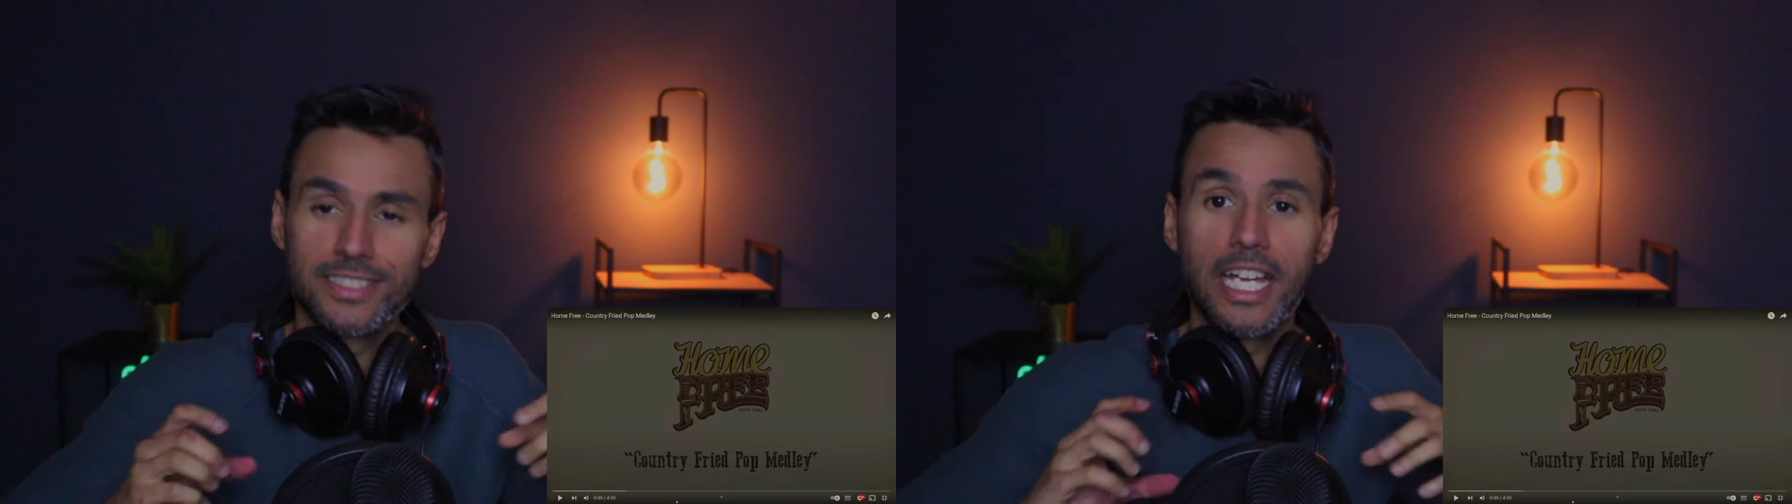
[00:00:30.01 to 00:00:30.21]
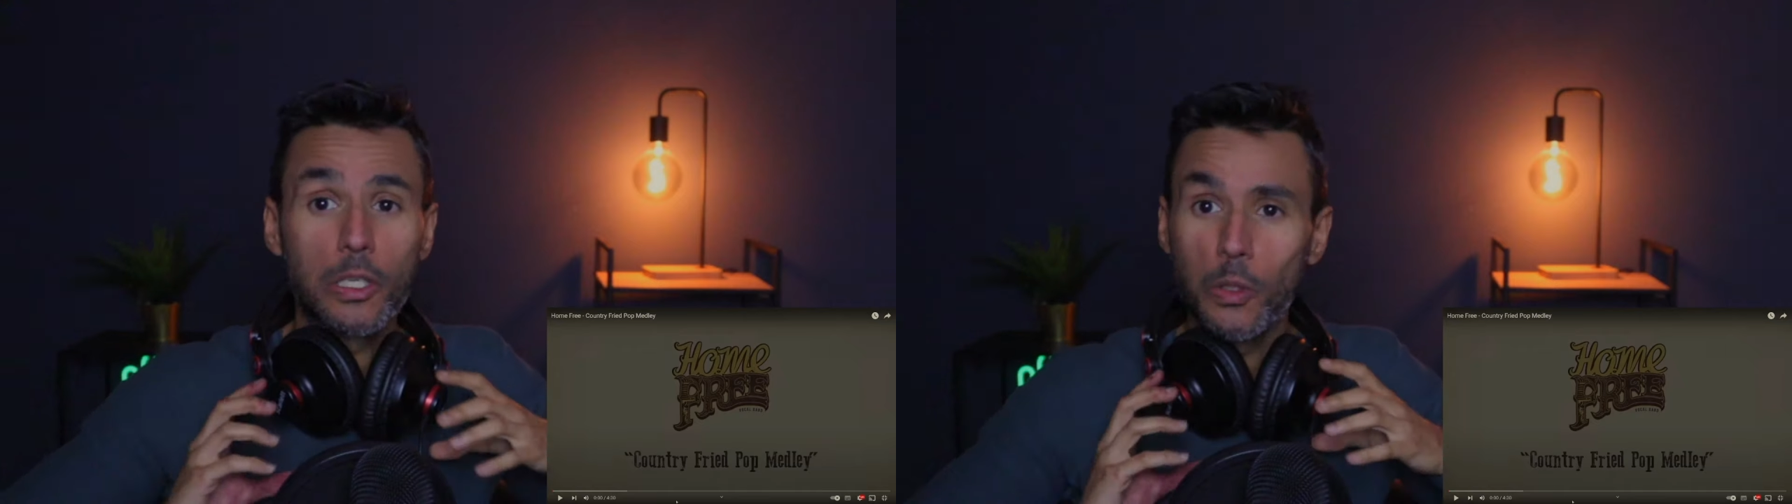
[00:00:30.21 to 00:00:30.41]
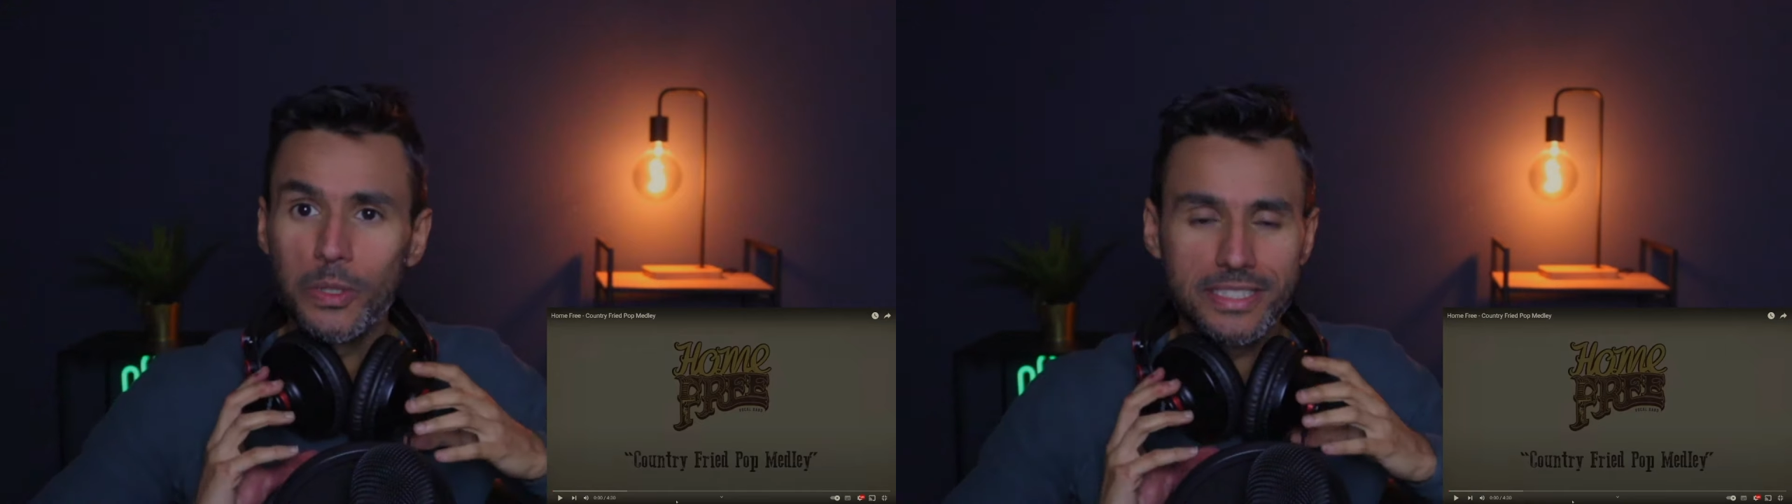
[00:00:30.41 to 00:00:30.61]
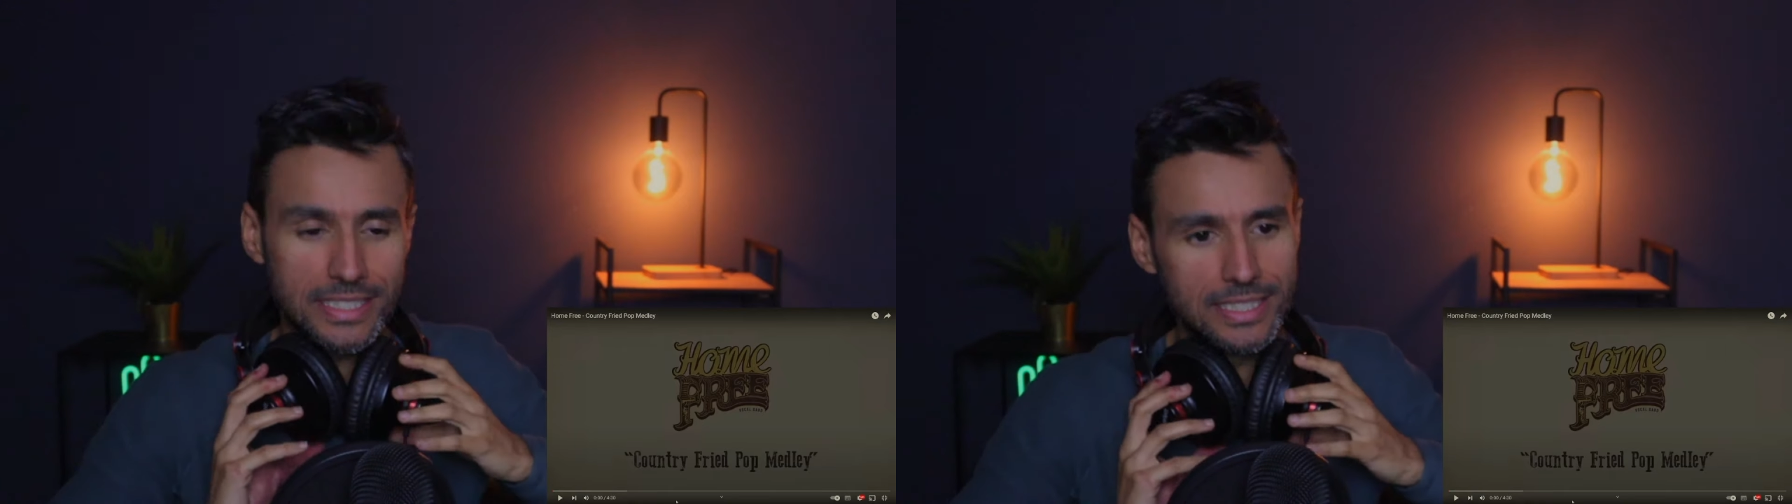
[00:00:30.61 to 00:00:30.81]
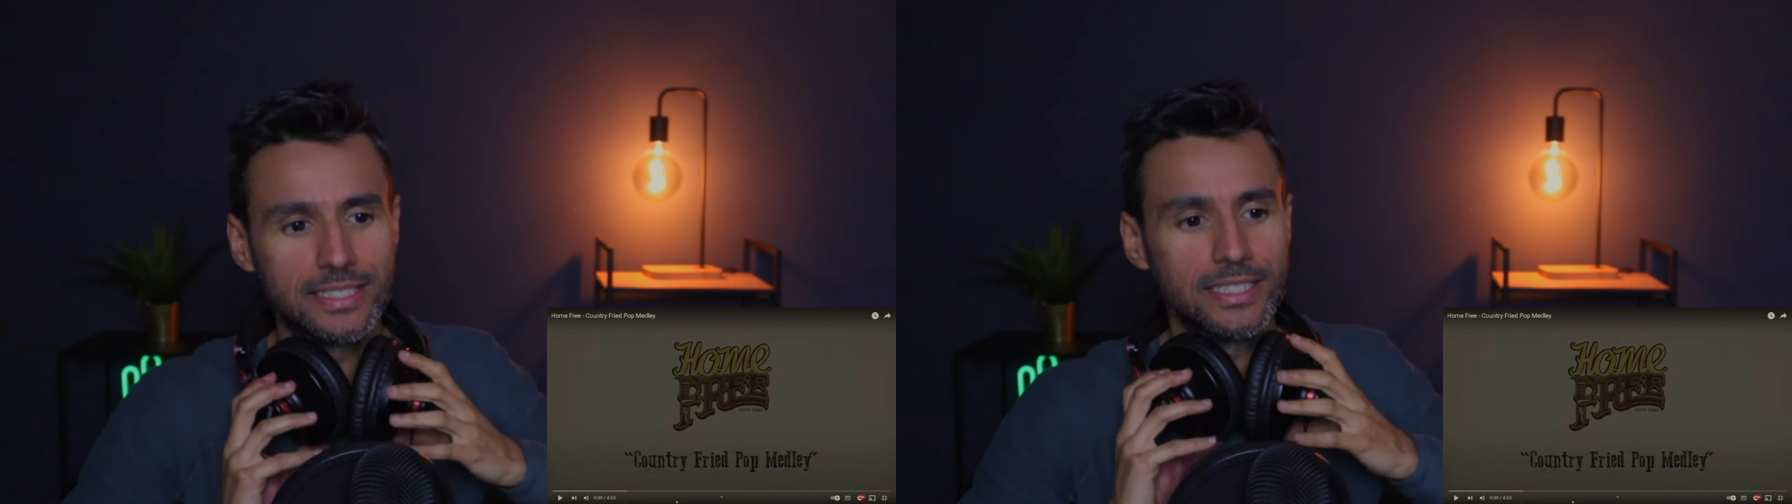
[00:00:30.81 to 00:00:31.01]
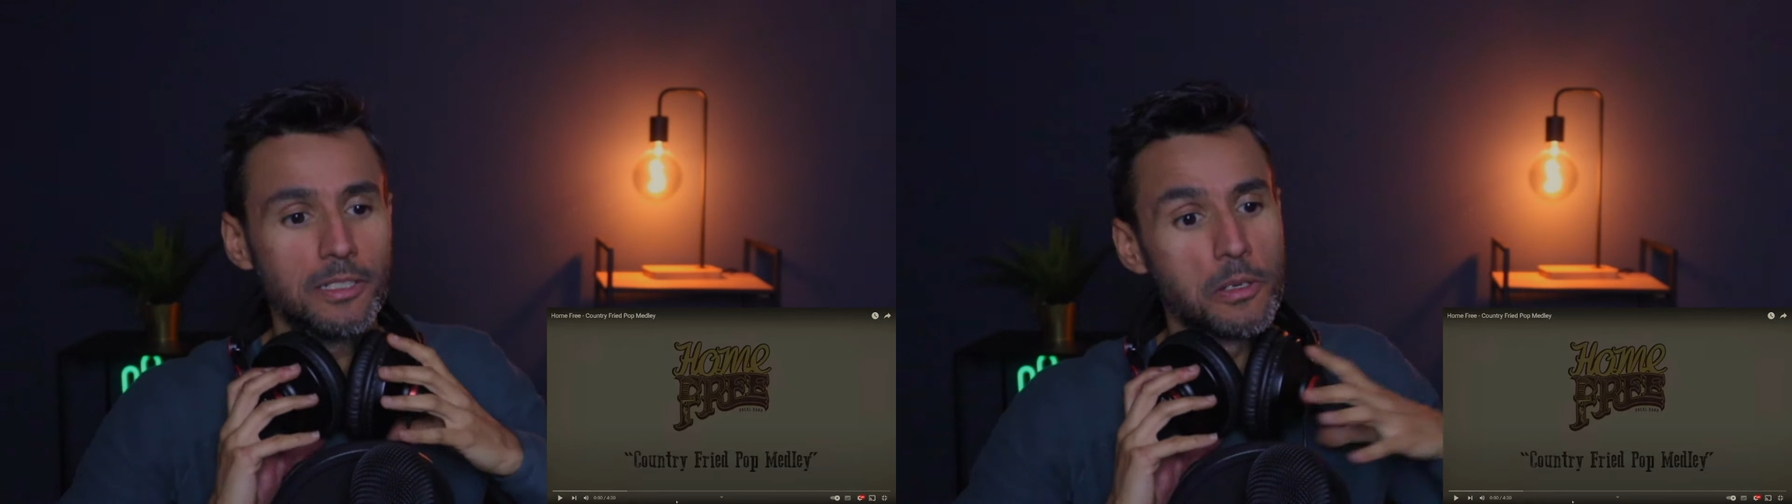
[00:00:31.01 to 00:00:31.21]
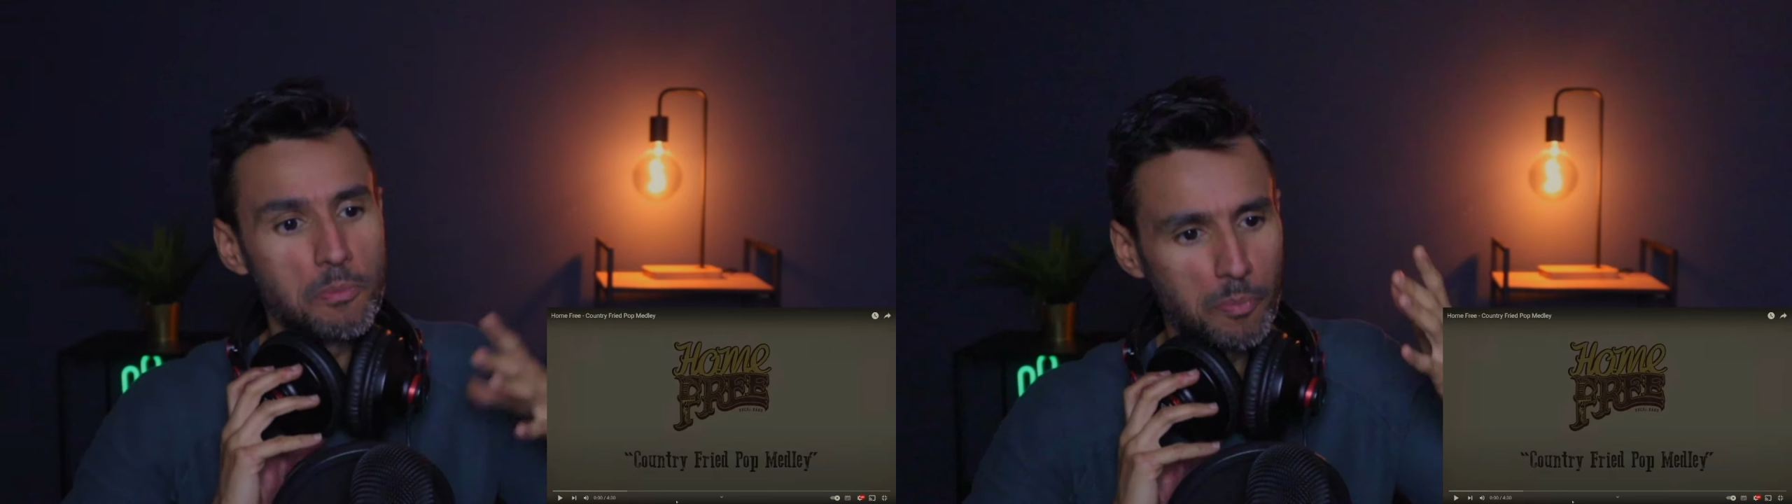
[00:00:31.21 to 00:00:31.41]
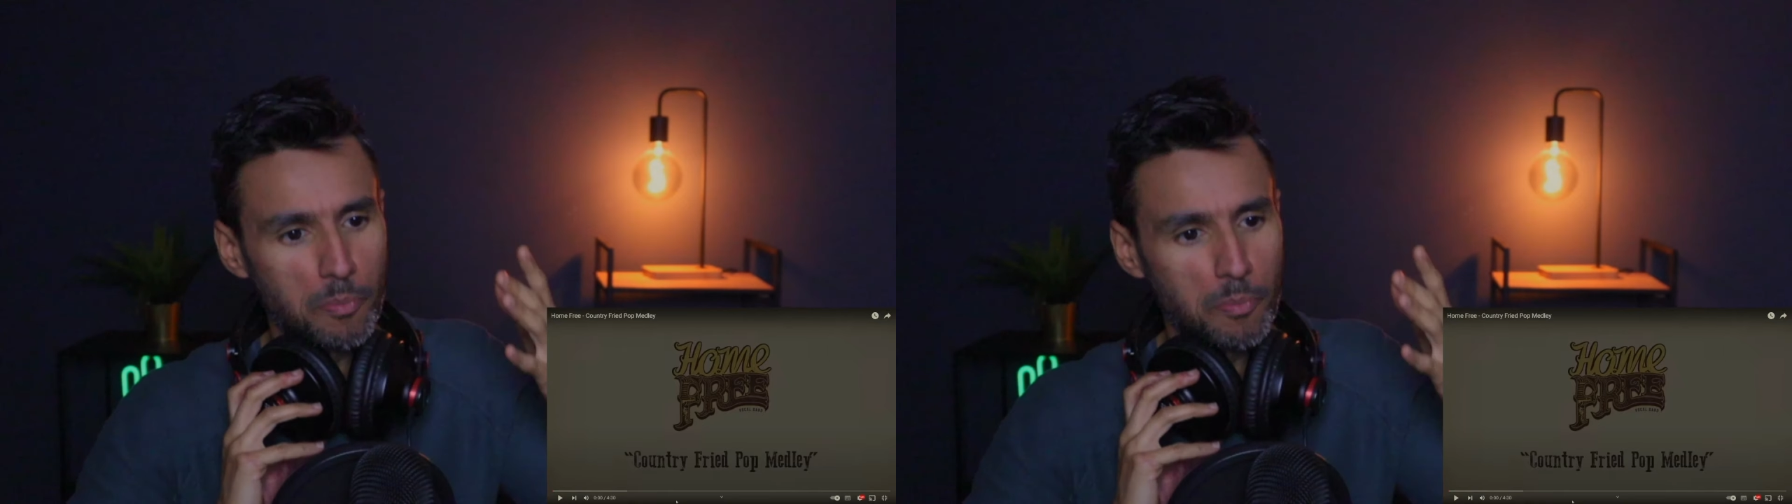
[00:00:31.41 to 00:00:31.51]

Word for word: It's not always easy,